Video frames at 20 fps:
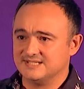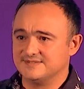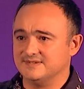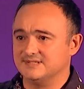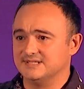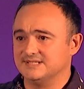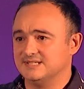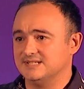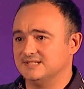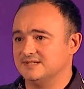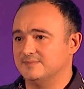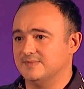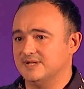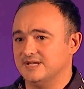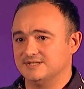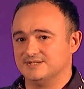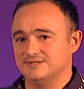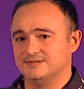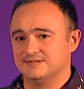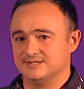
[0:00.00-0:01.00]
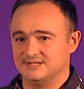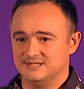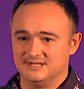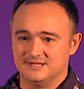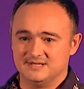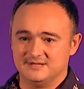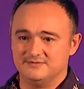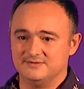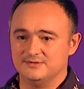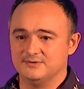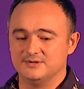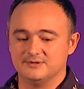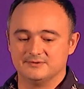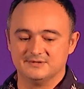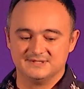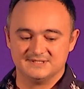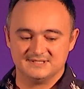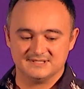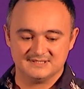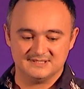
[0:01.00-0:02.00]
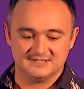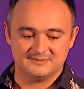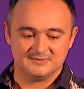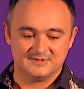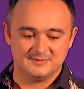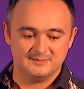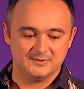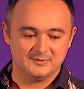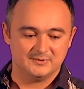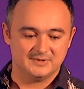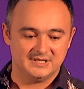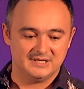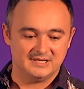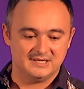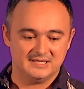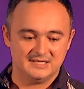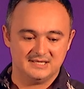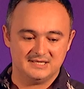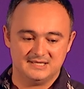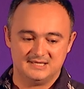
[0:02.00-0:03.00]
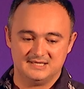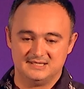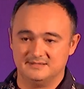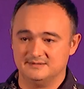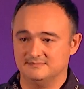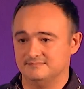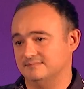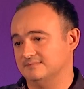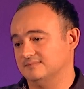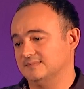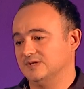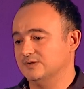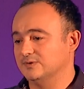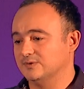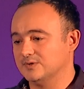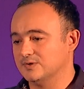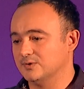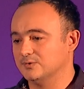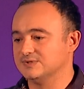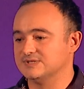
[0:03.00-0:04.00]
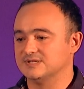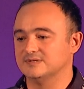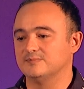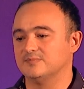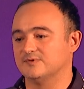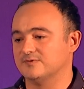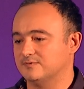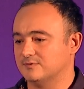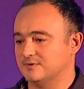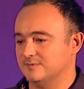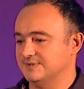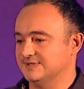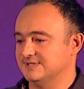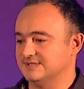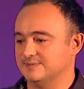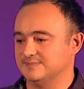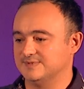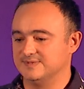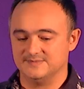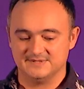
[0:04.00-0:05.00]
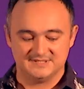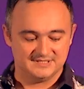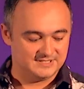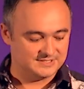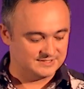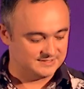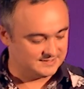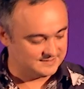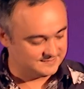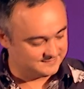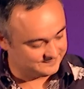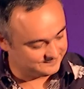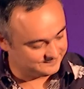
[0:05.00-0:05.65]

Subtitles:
validator match, there's like a few heuristics that we're employing, and cost and performance optimizations.